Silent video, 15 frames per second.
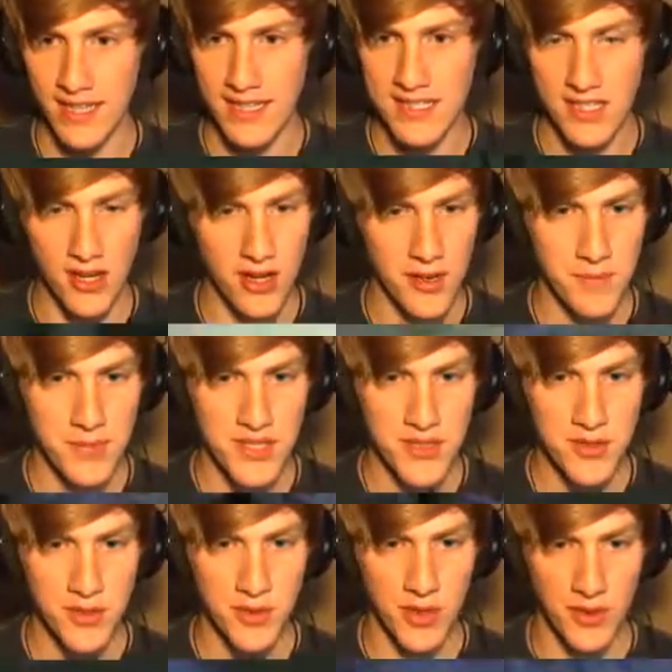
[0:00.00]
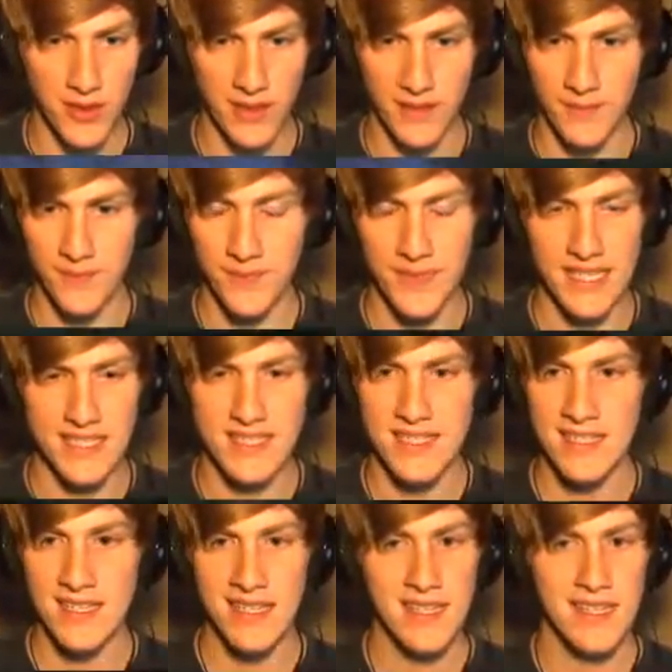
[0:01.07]
nice arm stew going.
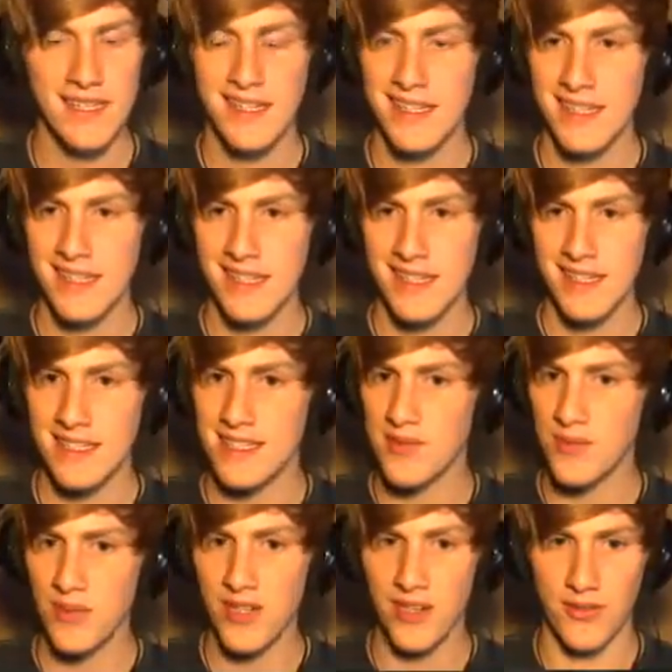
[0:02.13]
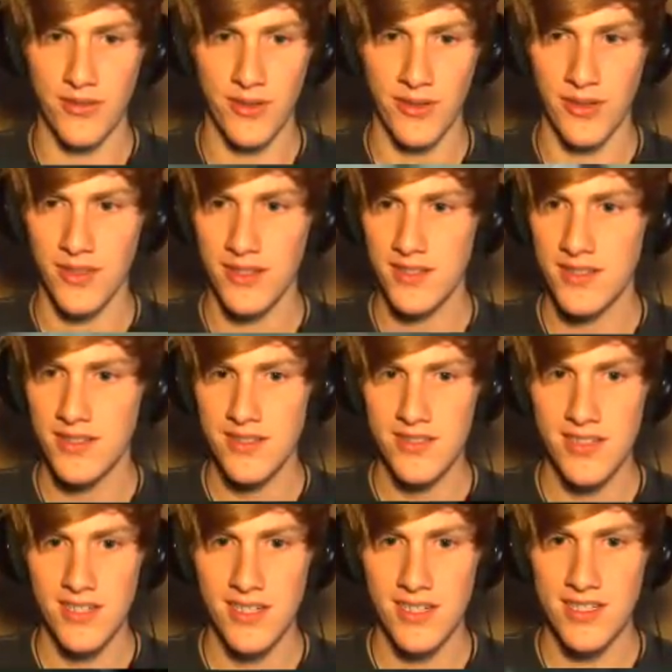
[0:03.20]
That's wonderful.
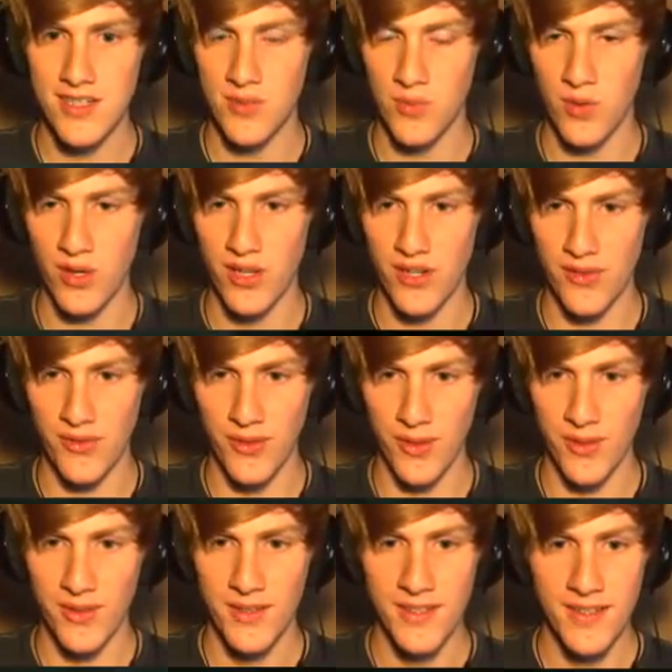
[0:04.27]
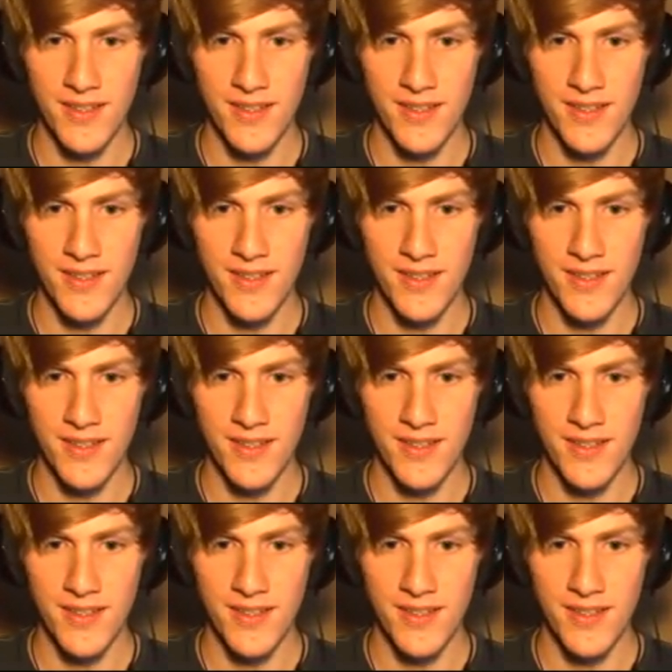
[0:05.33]
Just wonderful.